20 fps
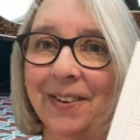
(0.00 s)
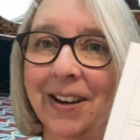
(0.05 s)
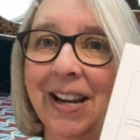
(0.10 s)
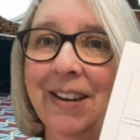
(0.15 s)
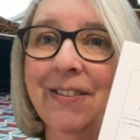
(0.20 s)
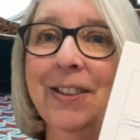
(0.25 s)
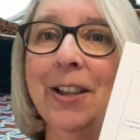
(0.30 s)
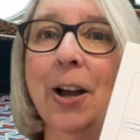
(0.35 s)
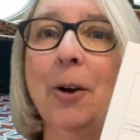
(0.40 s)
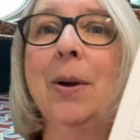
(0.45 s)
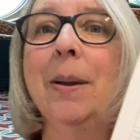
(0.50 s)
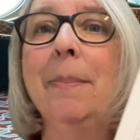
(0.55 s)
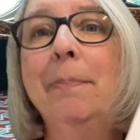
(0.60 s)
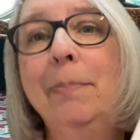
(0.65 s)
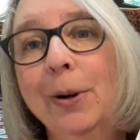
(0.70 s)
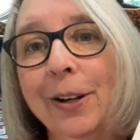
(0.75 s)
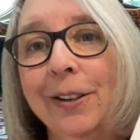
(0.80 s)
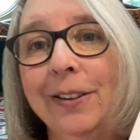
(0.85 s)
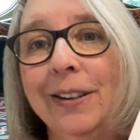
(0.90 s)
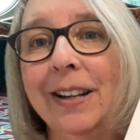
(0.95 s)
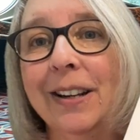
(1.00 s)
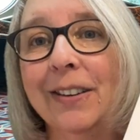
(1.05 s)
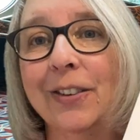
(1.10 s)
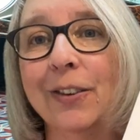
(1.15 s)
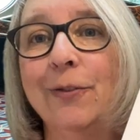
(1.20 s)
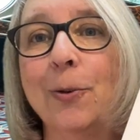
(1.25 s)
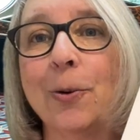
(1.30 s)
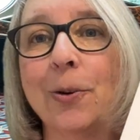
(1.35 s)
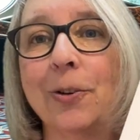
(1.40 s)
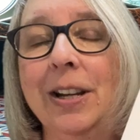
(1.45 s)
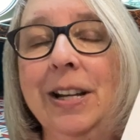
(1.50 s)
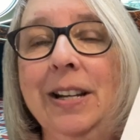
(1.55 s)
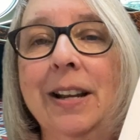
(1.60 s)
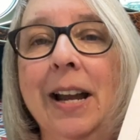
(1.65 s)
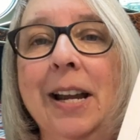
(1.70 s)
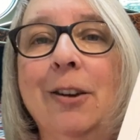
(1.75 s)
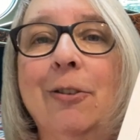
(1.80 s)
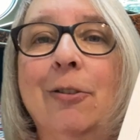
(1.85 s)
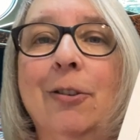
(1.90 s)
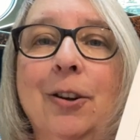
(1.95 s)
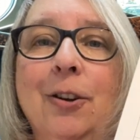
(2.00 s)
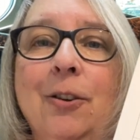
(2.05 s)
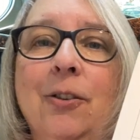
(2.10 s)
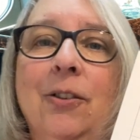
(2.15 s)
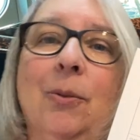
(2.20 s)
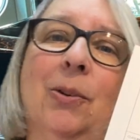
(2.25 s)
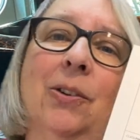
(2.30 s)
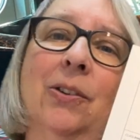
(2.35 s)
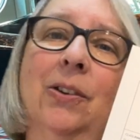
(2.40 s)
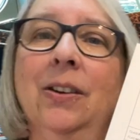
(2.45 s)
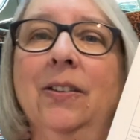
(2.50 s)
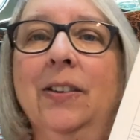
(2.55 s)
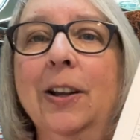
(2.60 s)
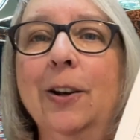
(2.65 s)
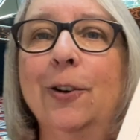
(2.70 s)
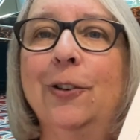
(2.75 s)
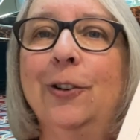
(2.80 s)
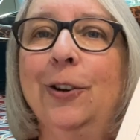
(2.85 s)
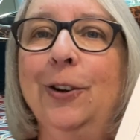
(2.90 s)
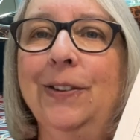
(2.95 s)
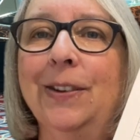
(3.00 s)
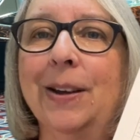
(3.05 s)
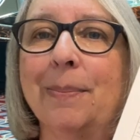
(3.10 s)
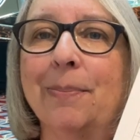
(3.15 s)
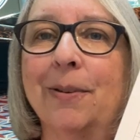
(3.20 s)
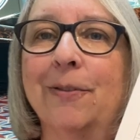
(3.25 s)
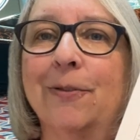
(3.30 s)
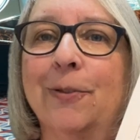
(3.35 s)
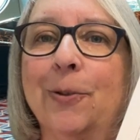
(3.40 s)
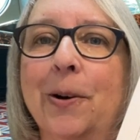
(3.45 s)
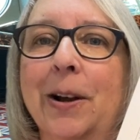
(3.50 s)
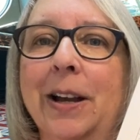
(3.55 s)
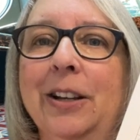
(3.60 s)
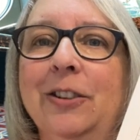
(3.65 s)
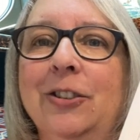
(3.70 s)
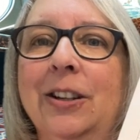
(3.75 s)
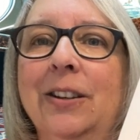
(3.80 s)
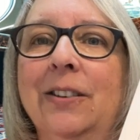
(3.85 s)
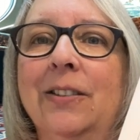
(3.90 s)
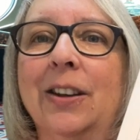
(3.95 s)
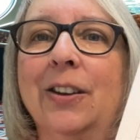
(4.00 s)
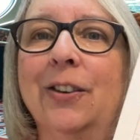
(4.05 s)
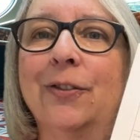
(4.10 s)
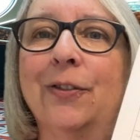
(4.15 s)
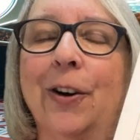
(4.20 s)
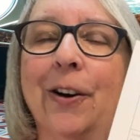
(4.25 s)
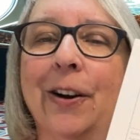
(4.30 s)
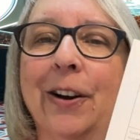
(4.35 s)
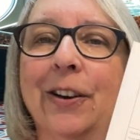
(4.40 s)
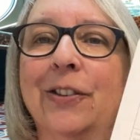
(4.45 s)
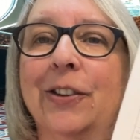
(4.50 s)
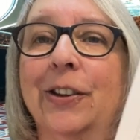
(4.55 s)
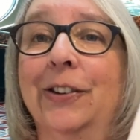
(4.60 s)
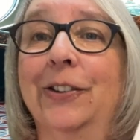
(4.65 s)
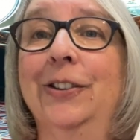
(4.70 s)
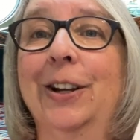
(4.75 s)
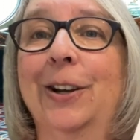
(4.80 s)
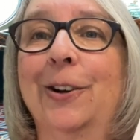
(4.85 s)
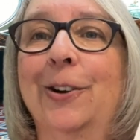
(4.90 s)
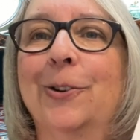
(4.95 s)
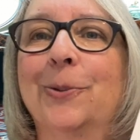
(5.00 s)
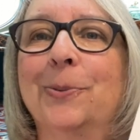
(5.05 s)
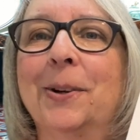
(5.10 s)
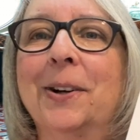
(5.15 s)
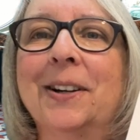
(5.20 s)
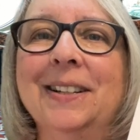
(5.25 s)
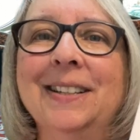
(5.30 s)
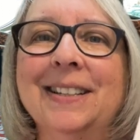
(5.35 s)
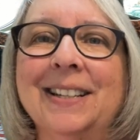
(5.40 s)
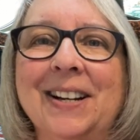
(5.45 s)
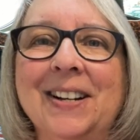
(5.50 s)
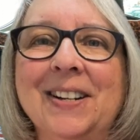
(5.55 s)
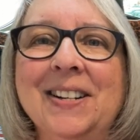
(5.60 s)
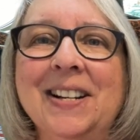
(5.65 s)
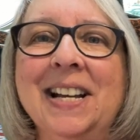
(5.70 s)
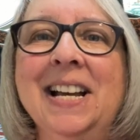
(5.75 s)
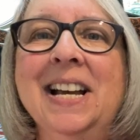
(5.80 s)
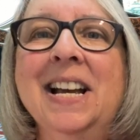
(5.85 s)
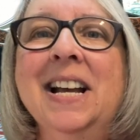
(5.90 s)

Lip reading: Even though we booked it as a 14-day cruise, it was considered 2 separate voyages as far as the stickers were concerned.